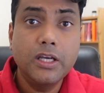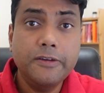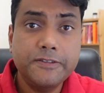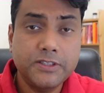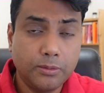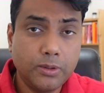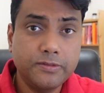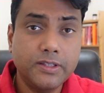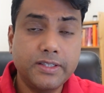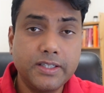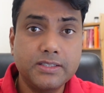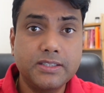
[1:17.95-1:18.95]
If some of the
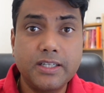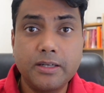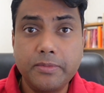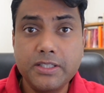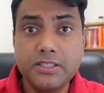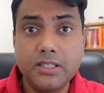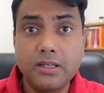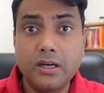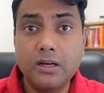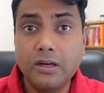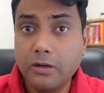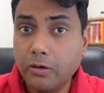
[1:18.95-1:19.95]
things that I mentioned
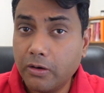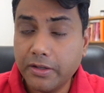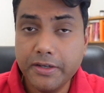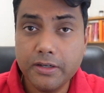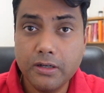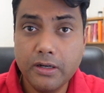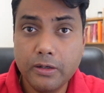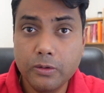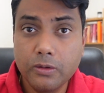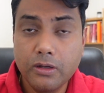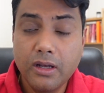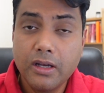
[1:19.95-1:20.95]
are not in your
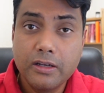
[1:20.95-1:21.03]
control,